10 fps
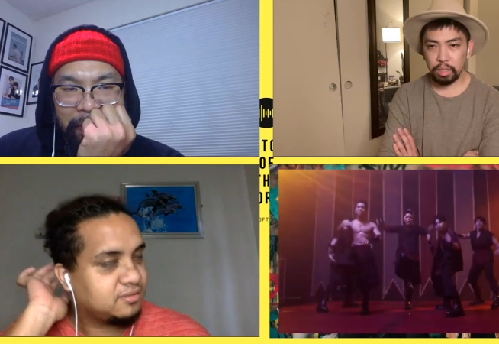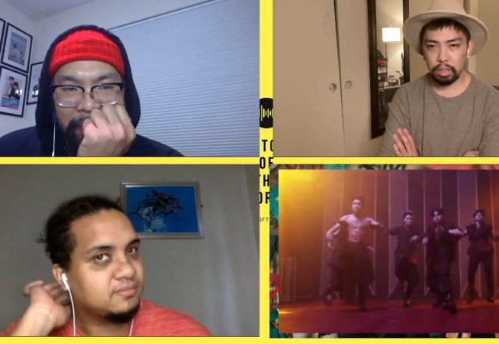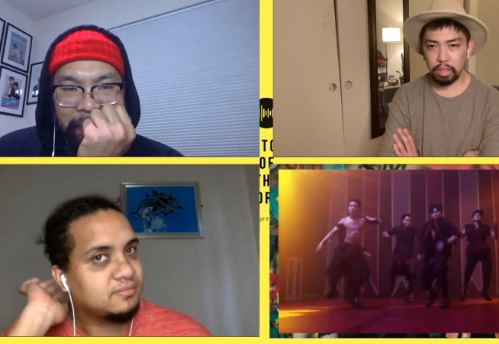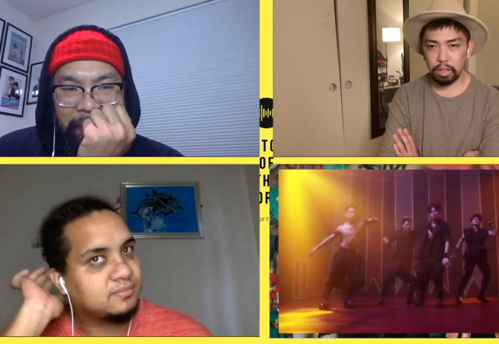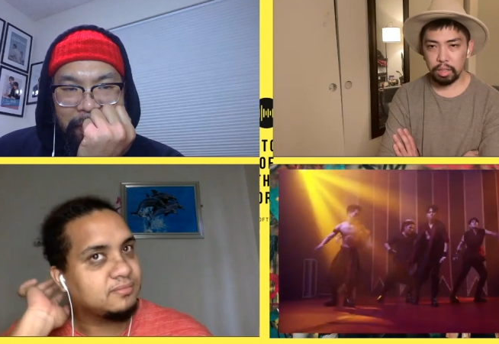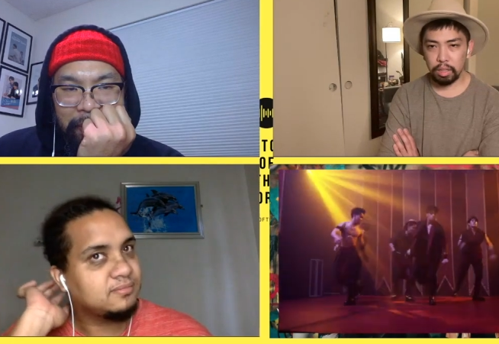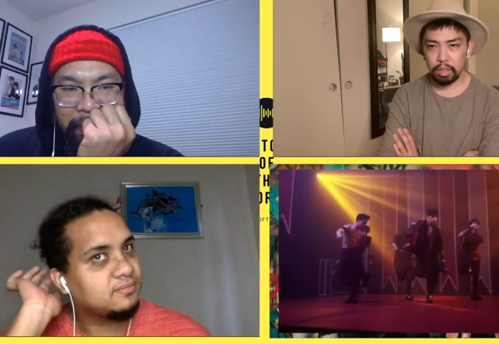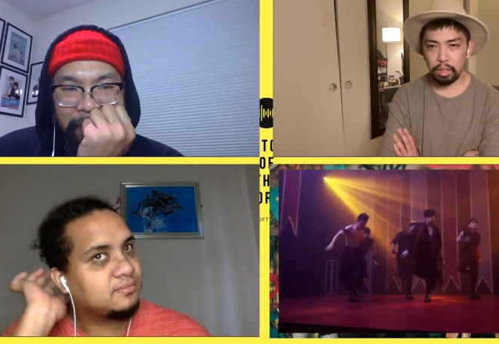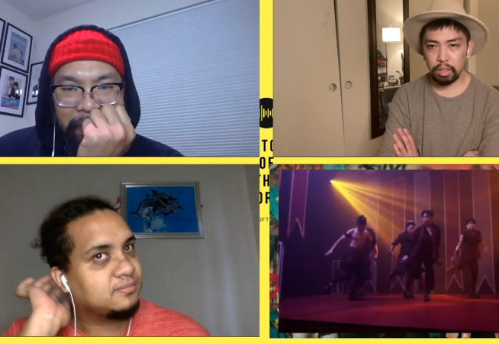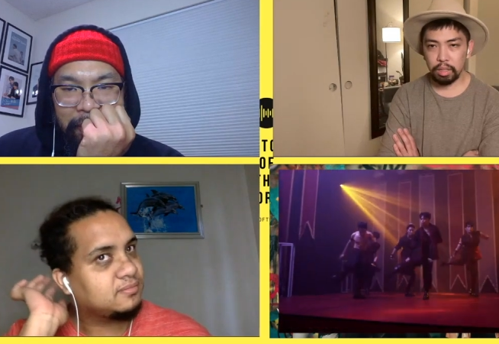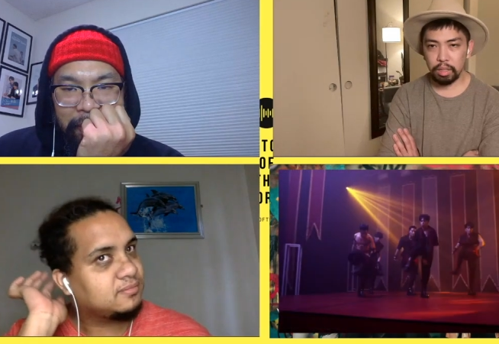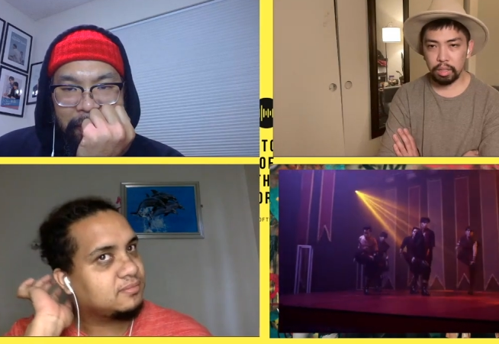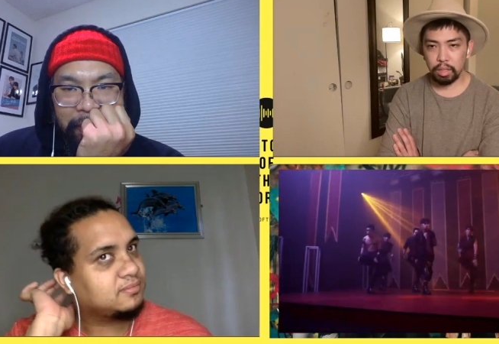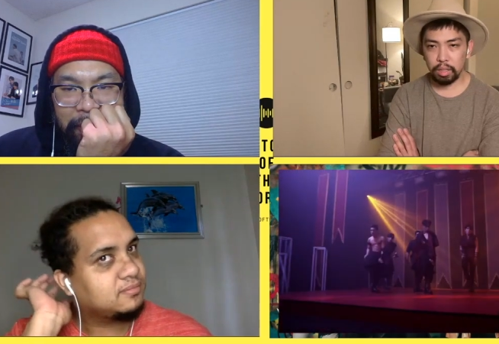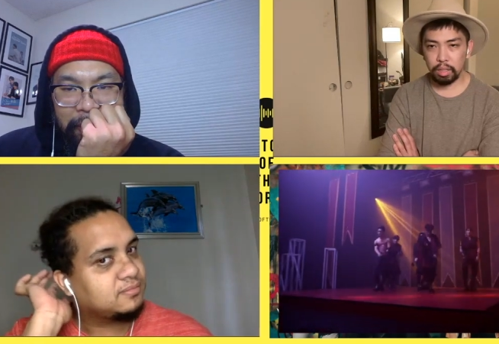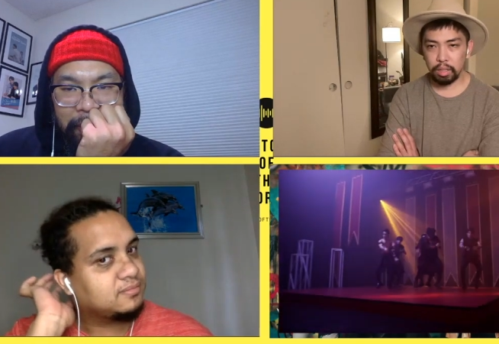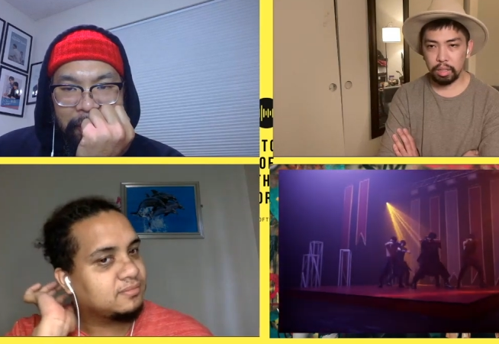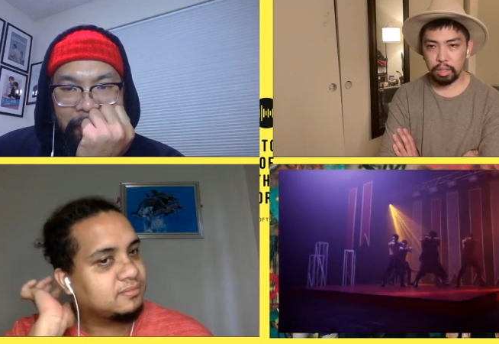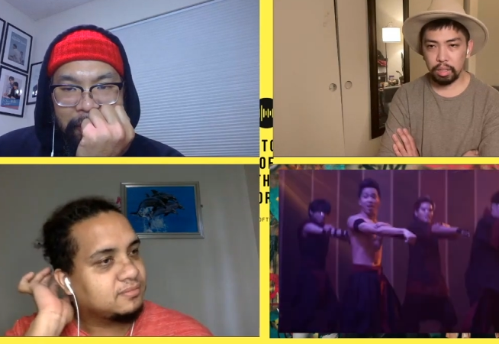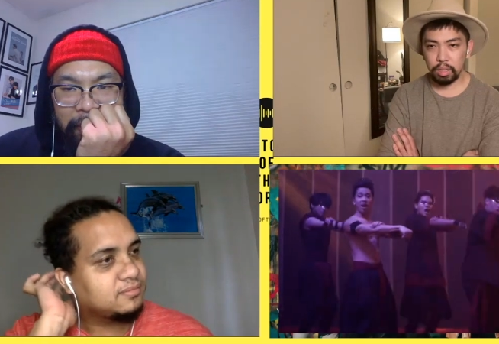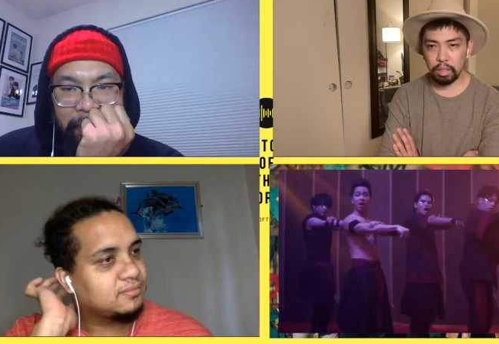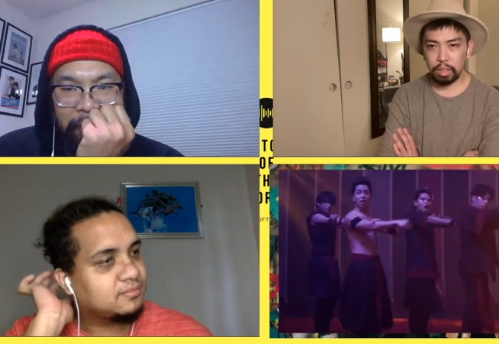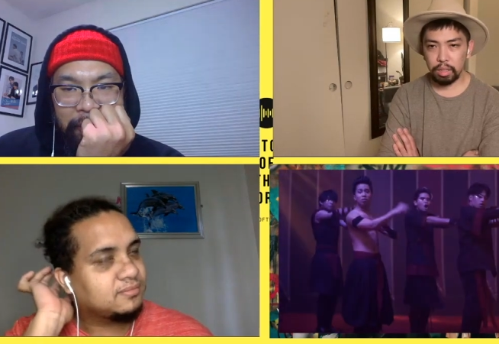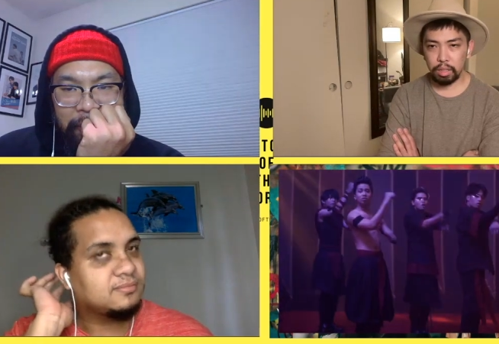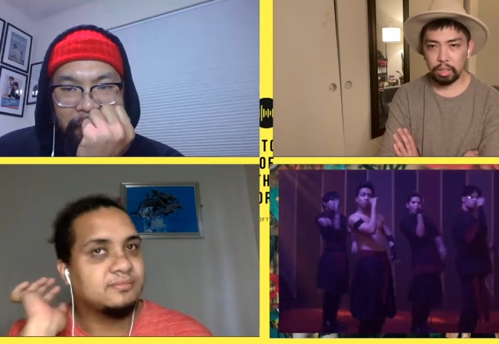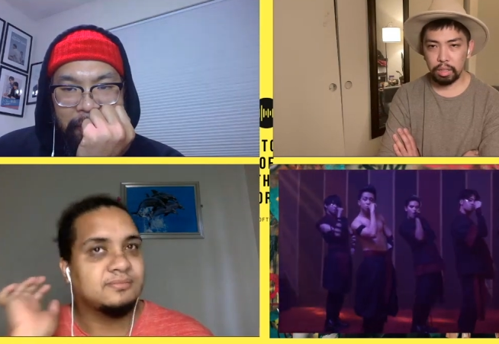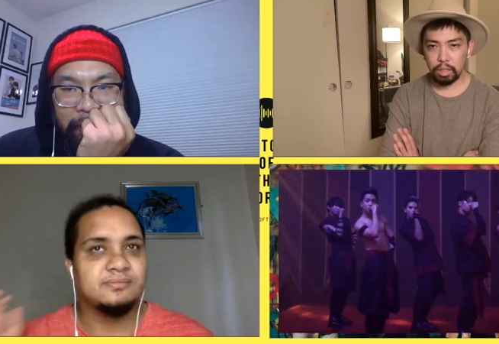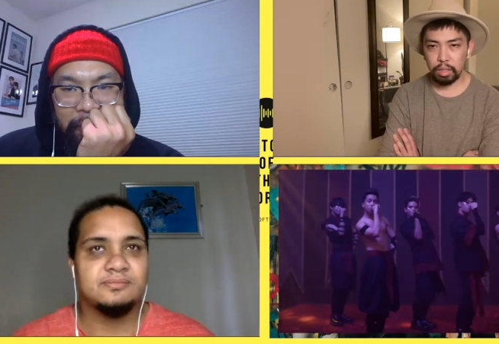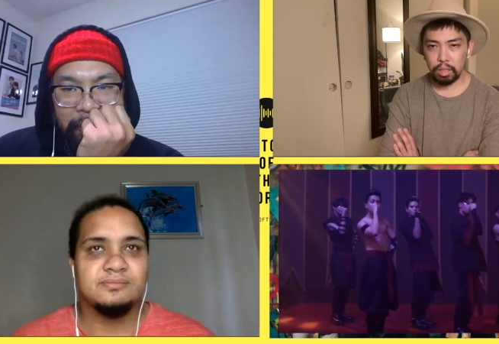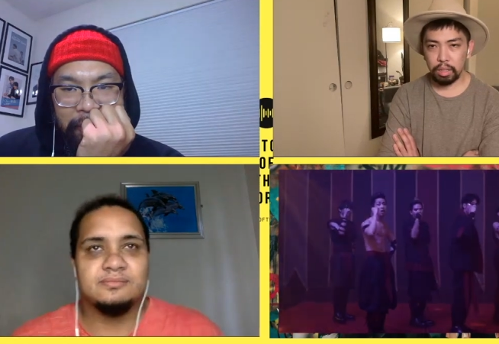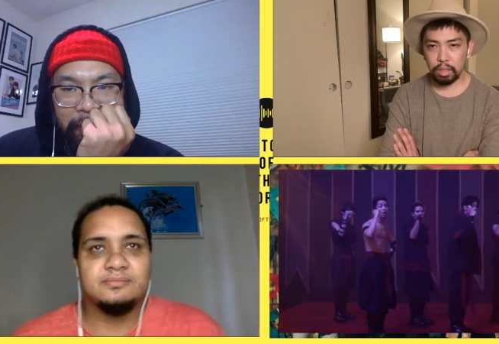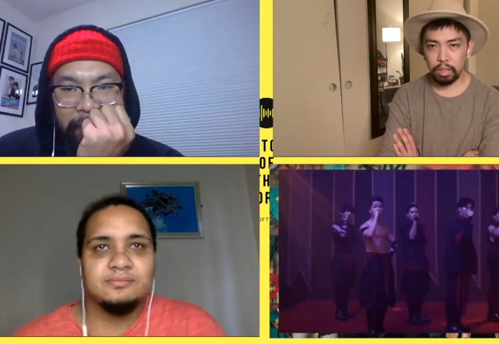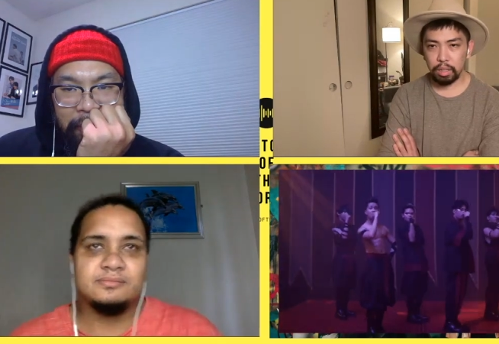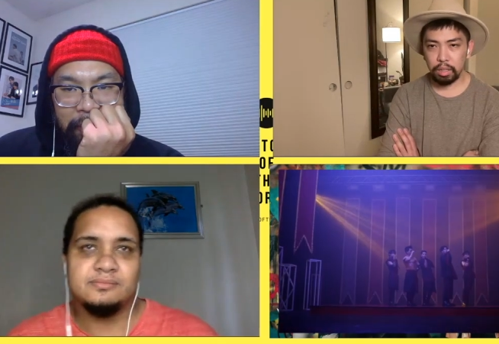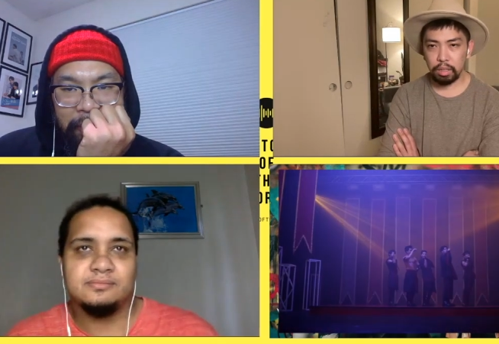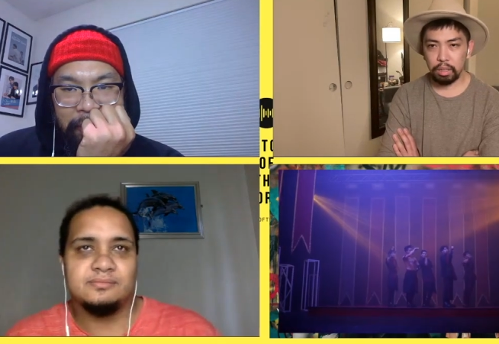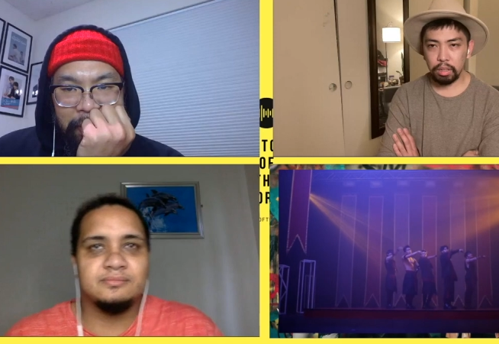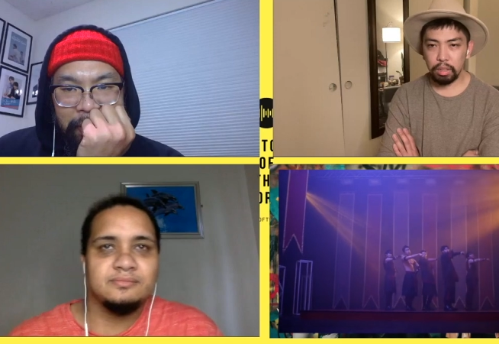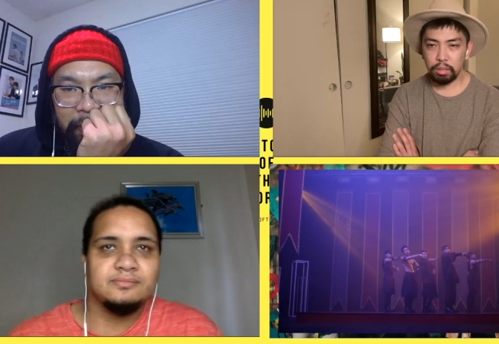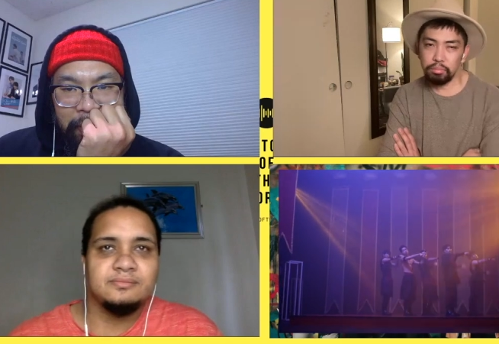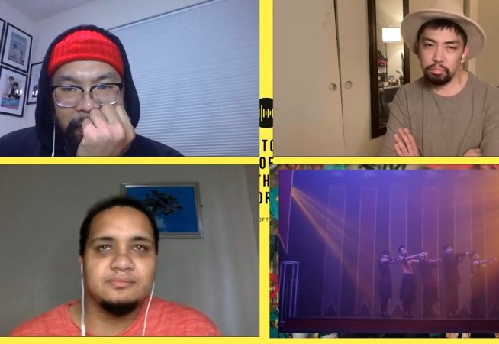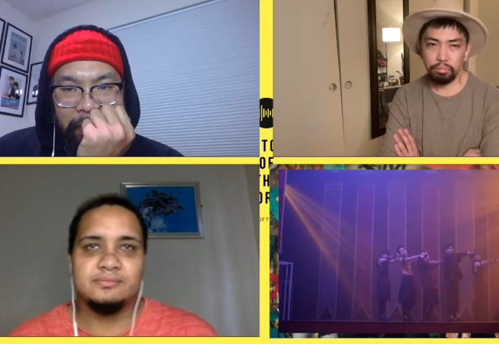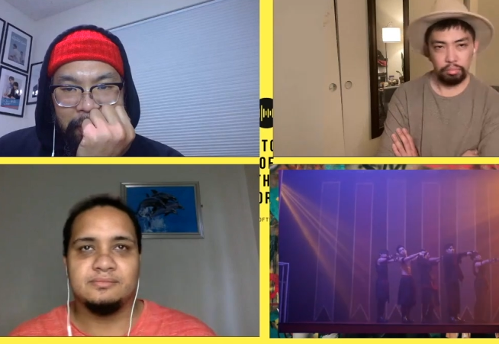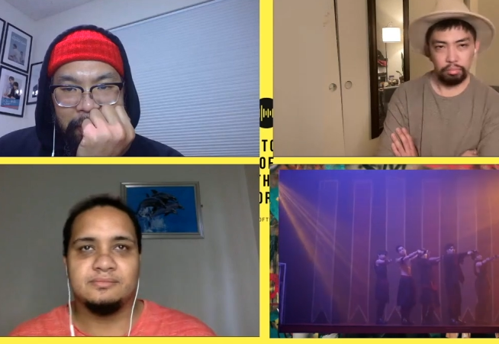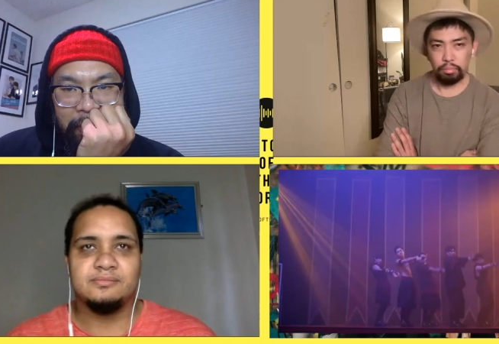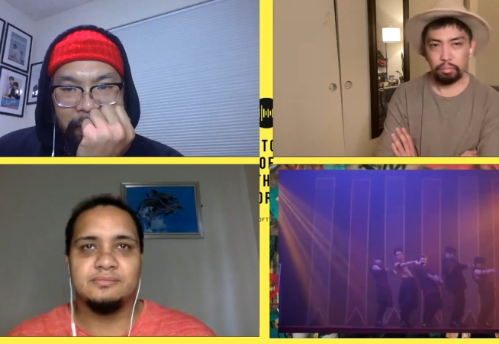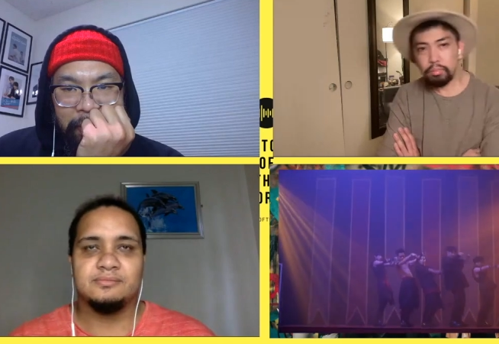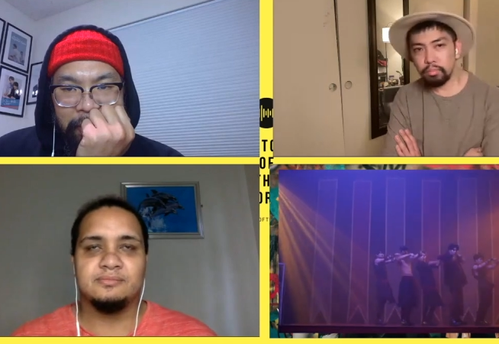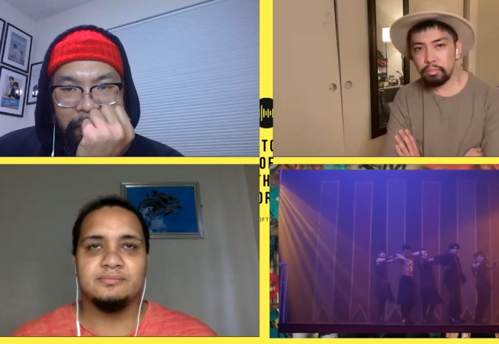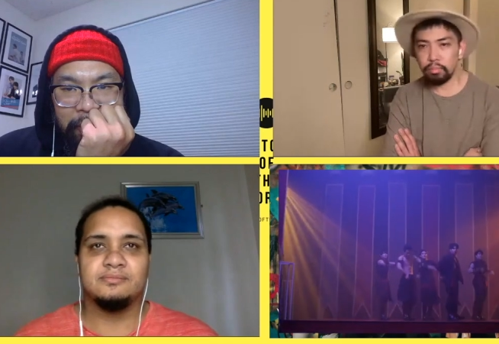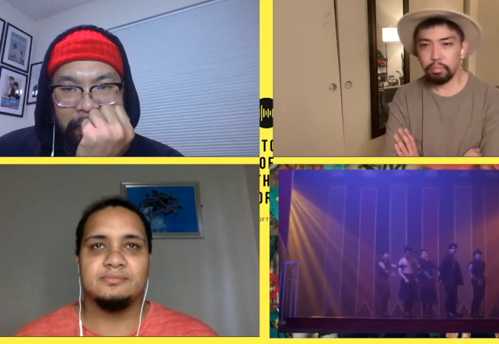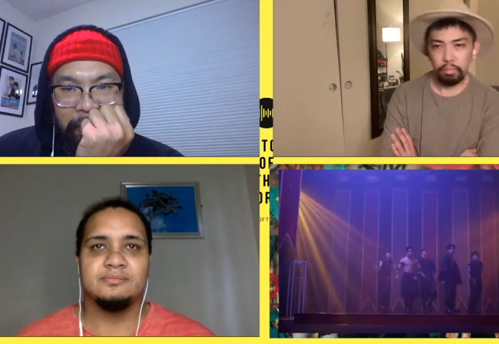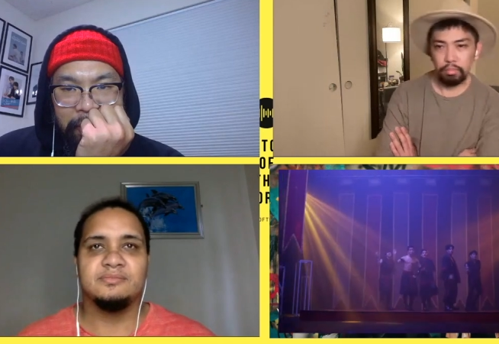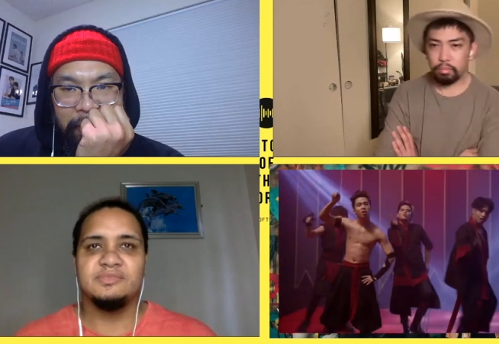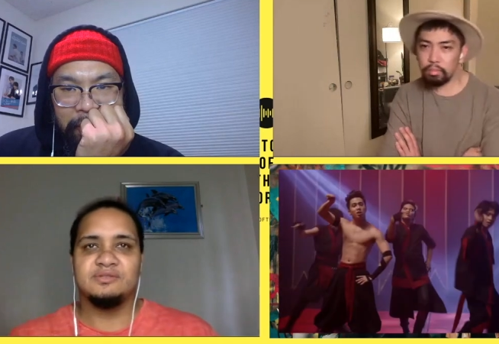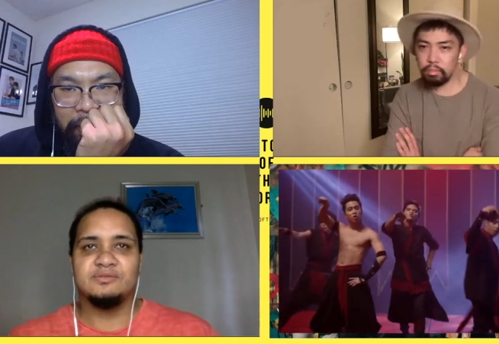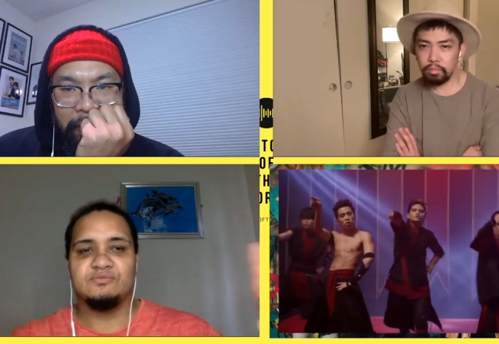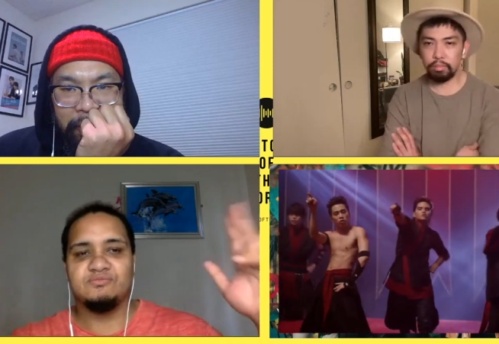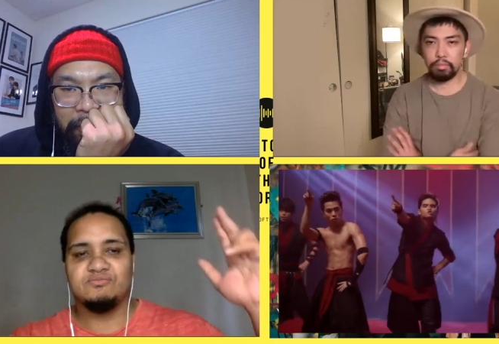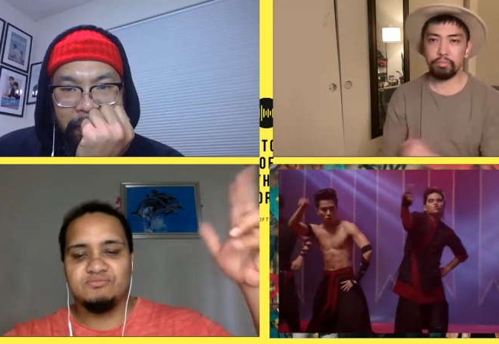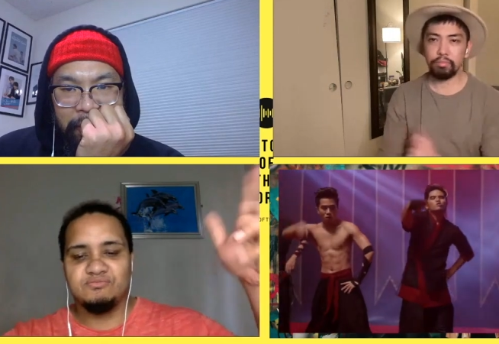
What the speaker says: (silence)